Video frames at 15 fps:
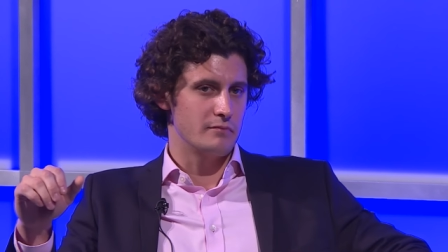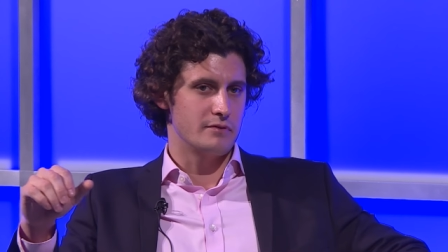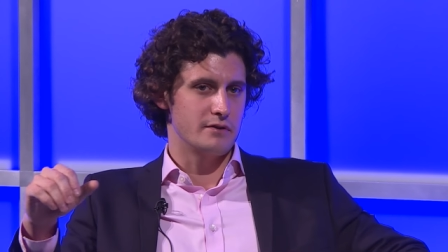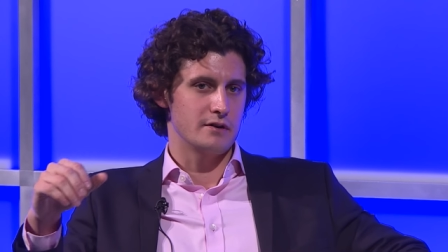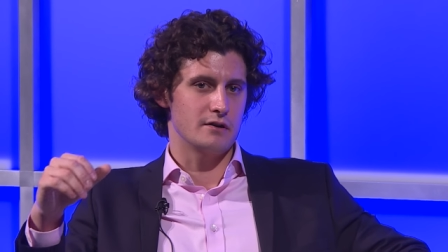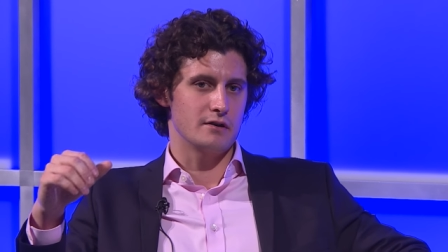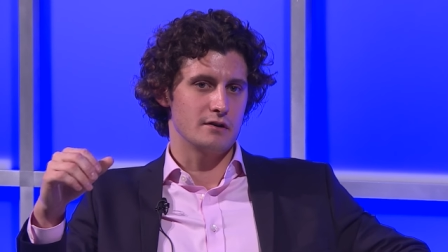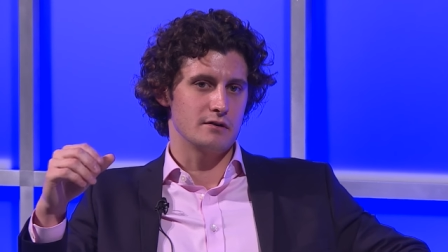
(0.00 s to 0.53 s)

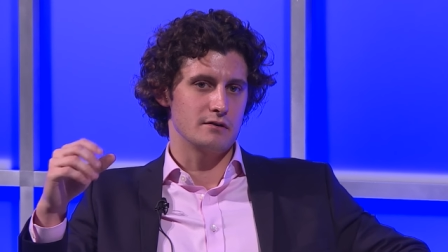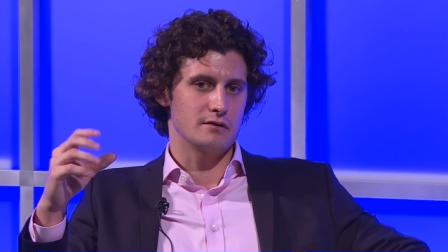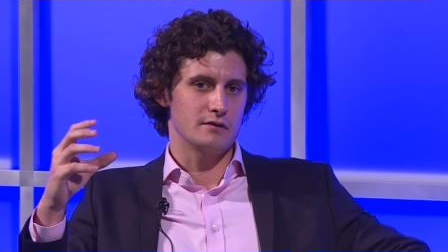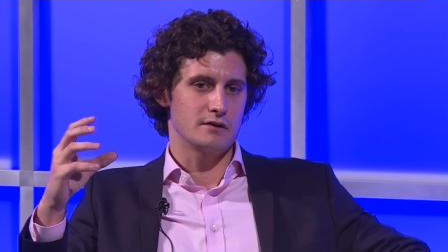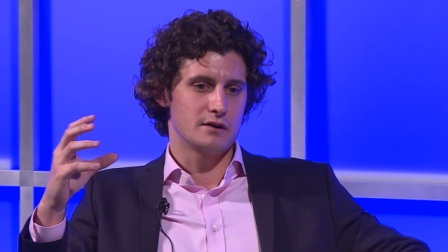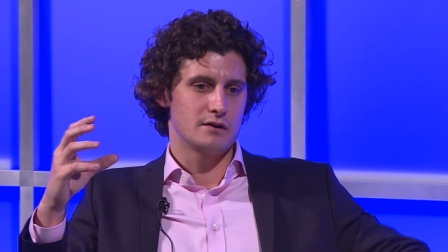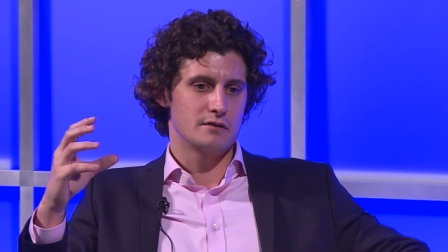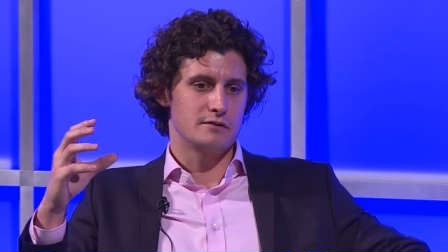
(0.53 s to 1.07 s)
they're
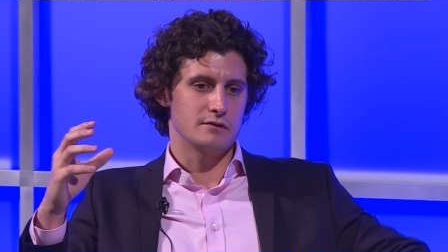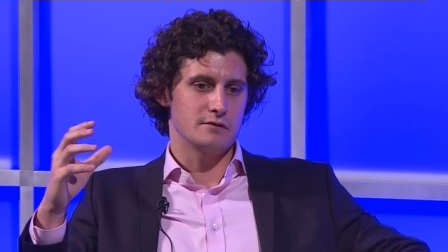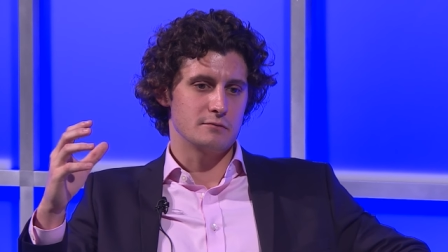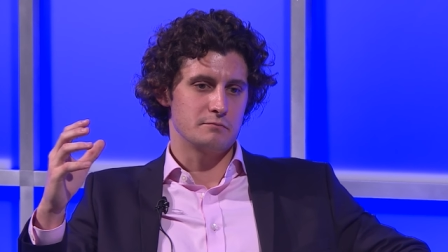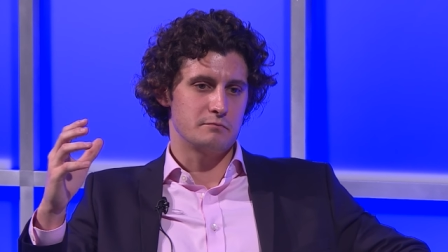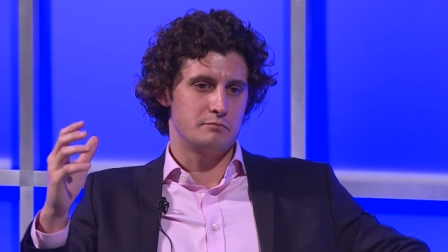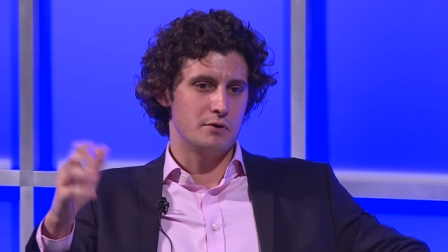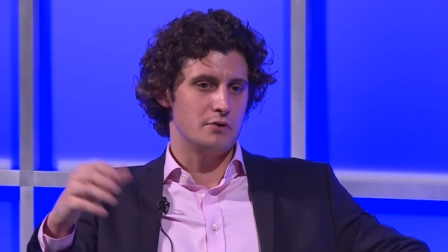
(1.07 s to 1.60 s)
they're
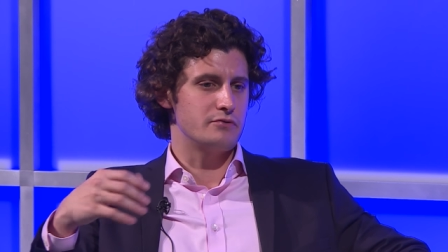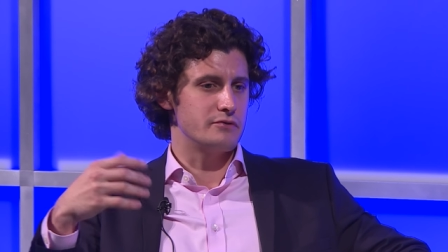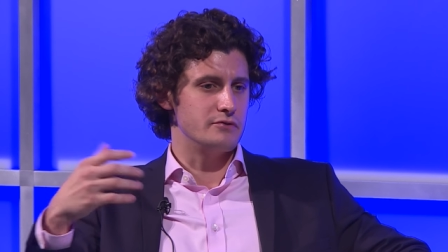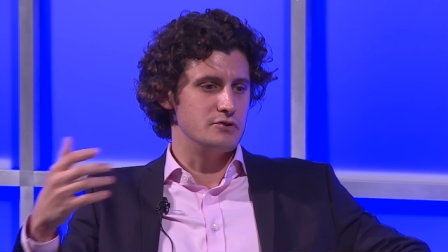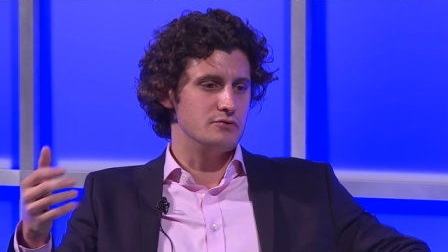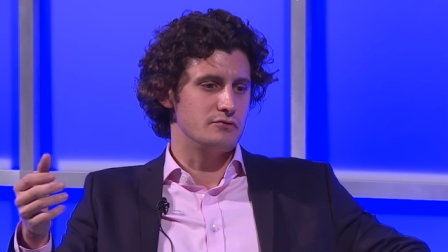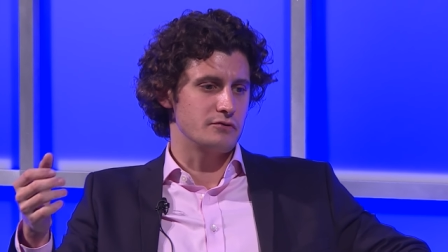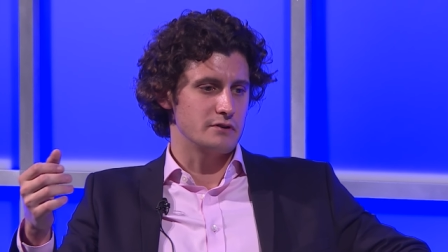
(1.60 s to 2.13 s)
both
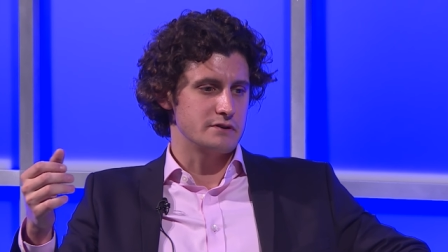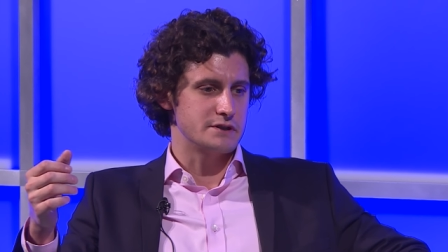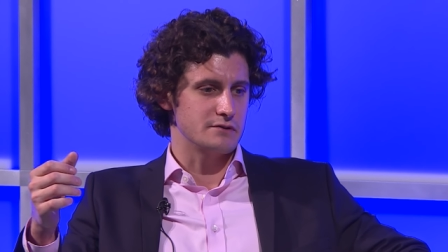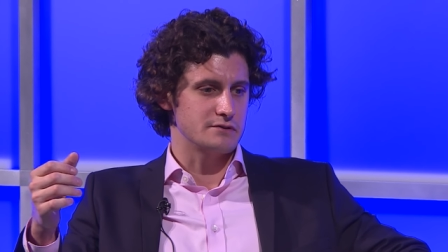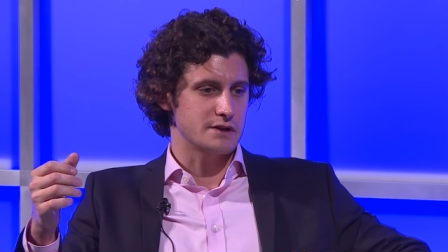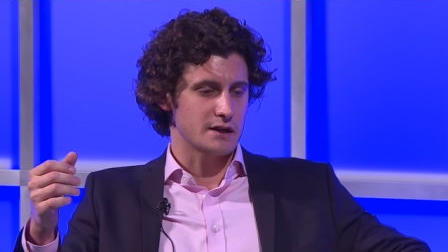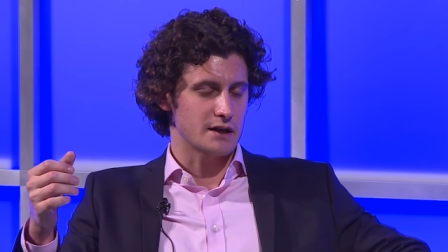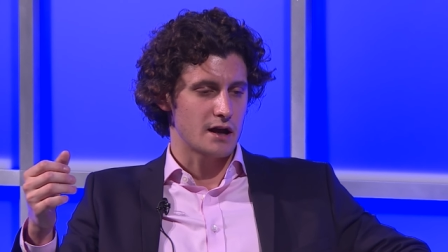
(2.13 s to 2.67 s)
new frontier
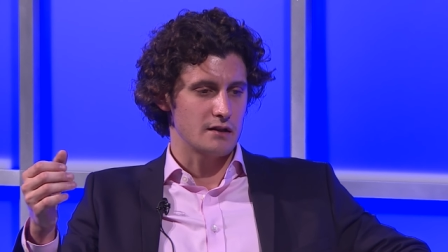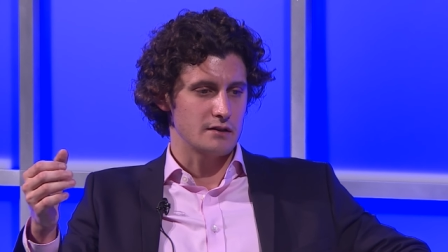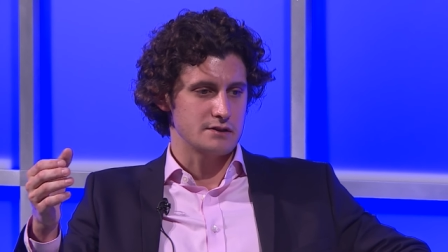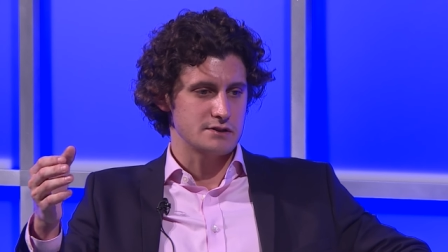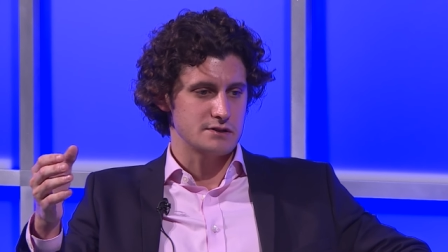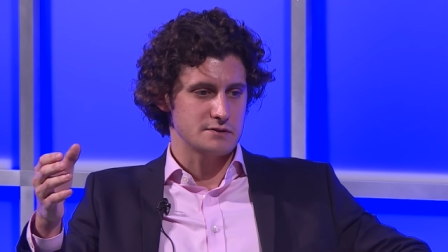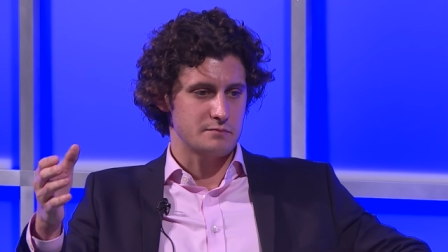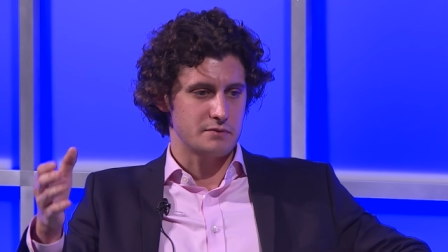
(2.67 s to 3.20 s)

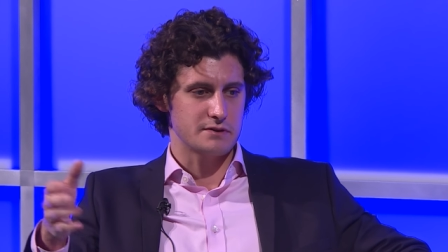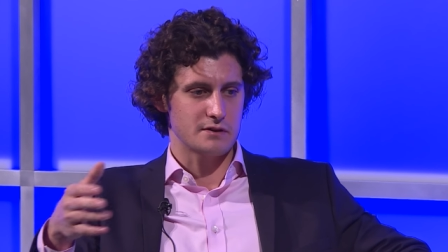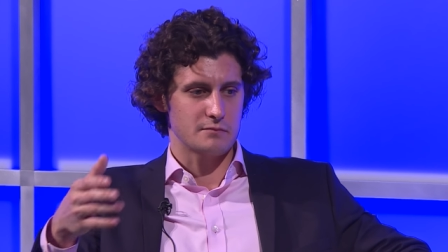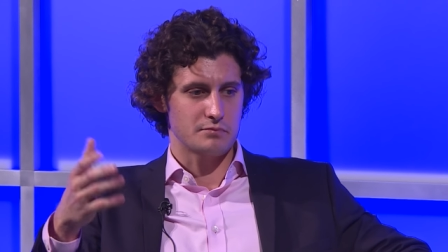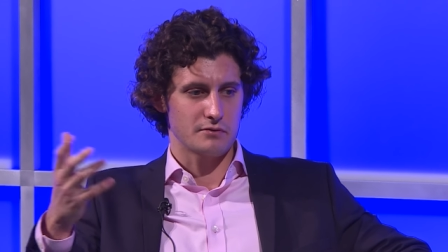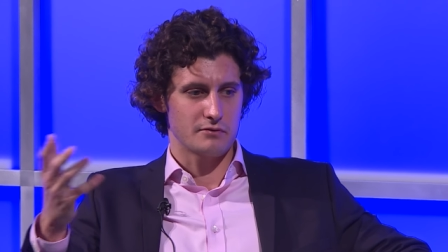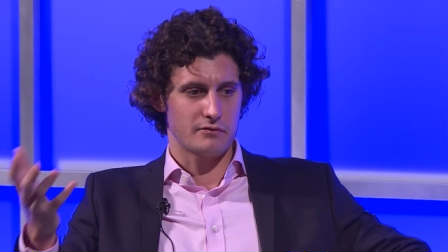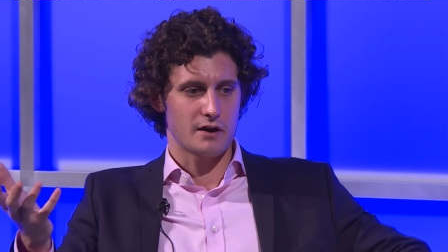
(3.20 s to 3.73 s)
technologies, but they
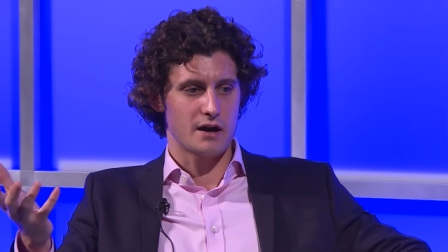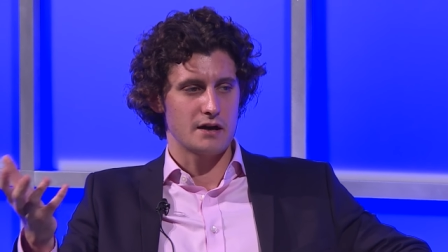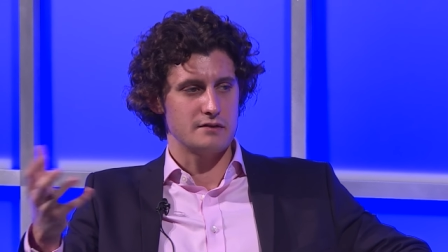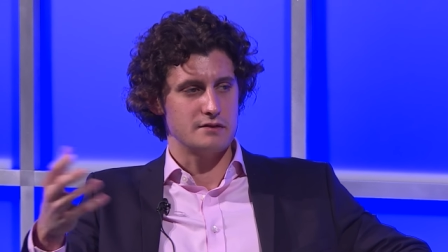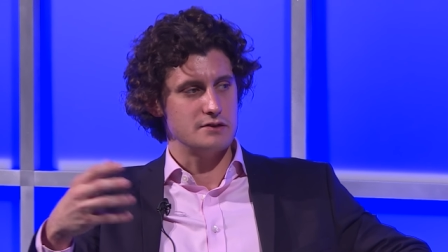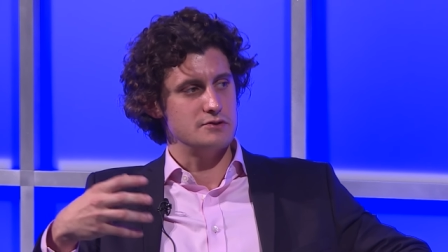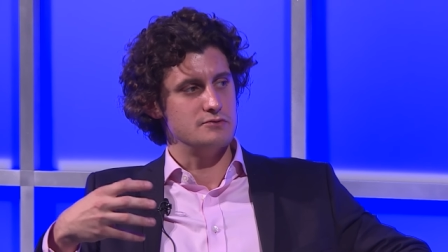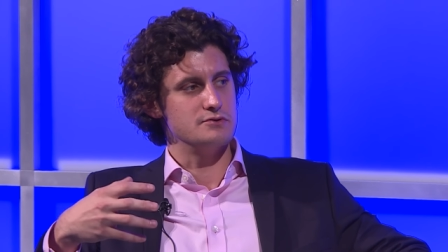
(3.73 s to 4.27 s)
provide
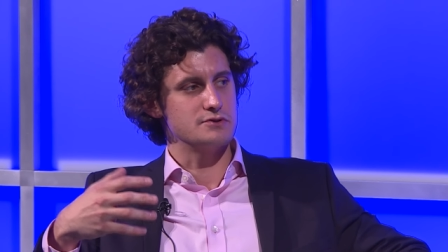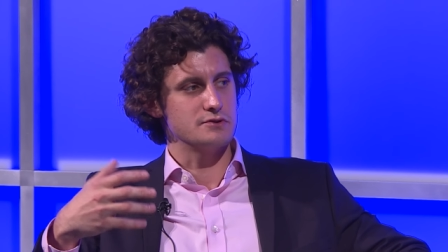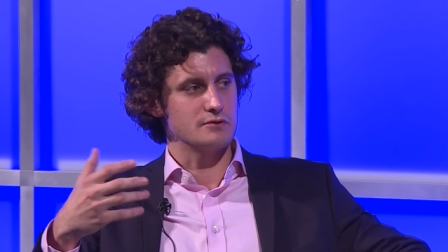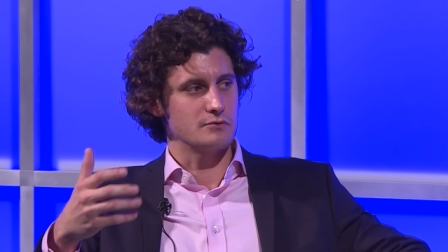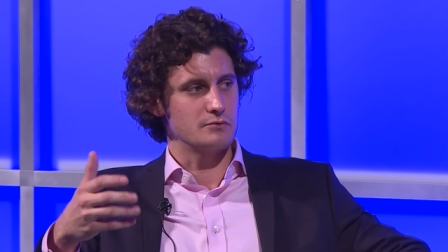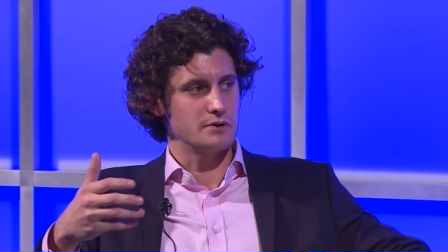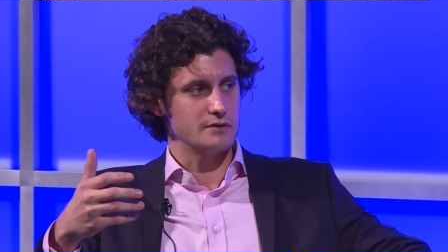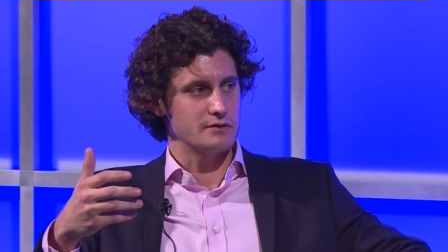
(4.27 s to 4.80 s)
the user
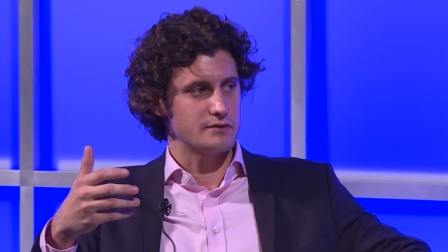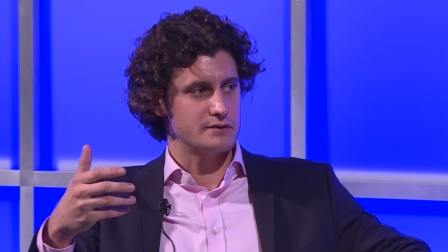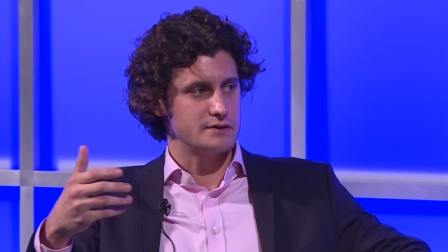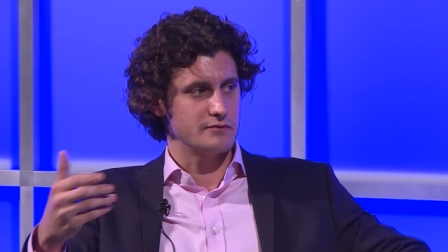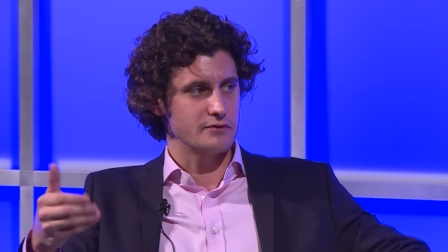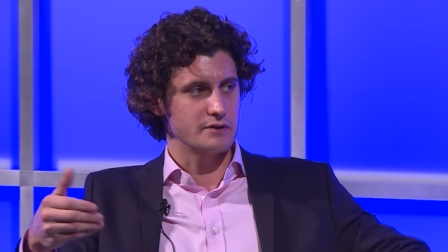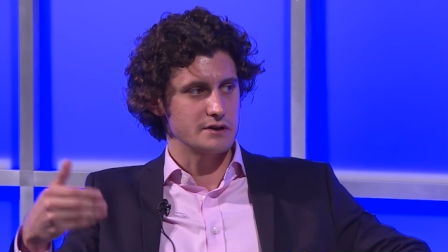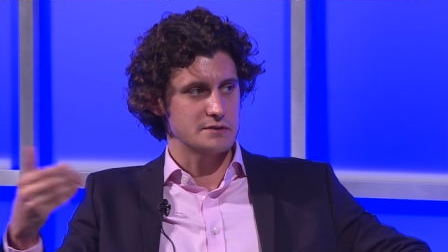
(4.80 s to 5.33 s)
with
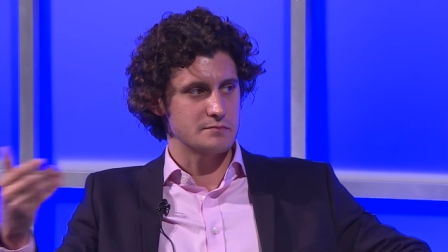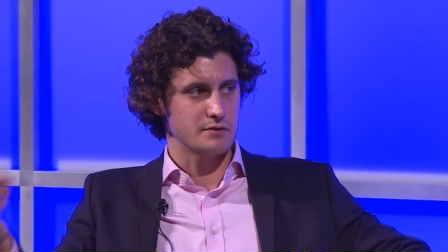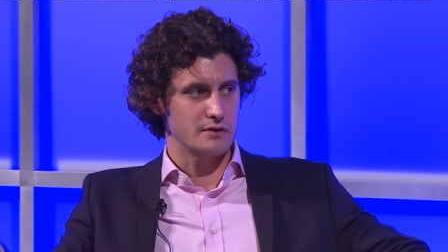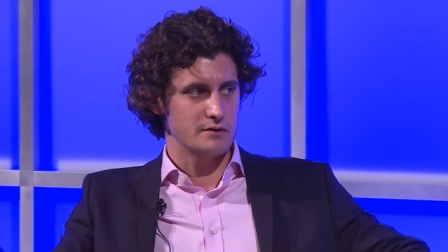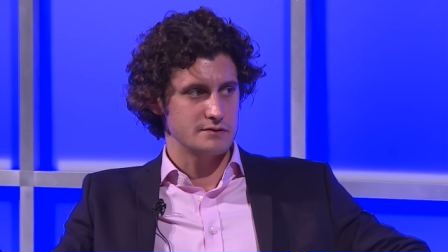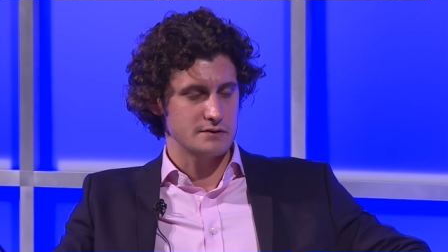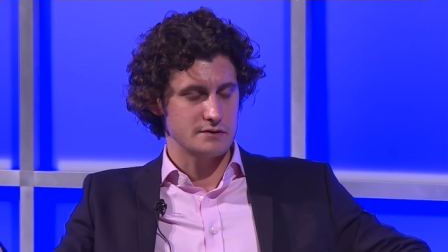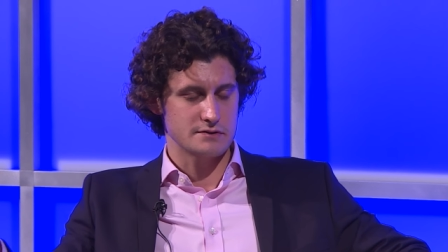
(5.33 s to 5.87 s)
different
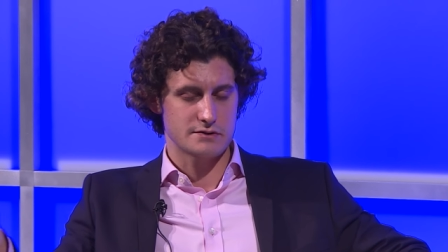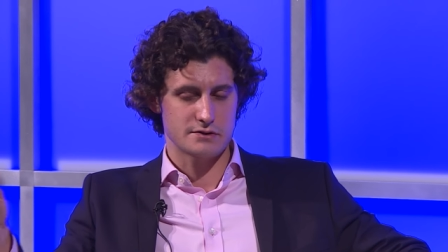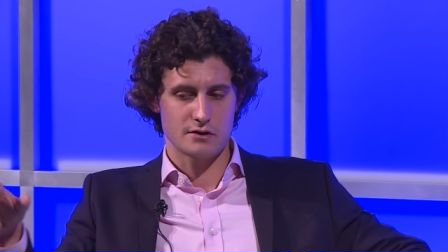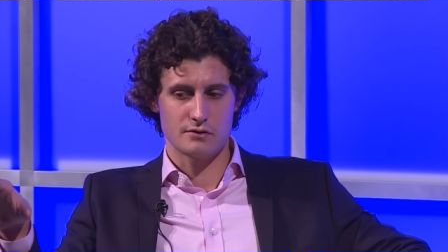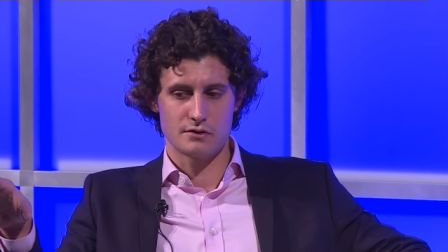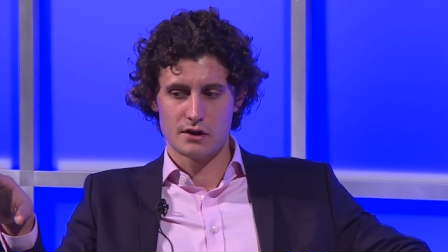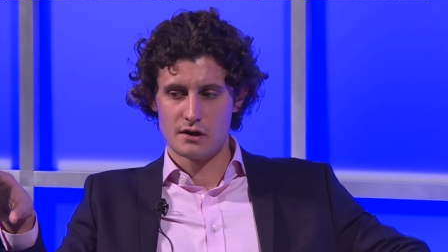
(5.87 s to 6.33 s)
experiences. So.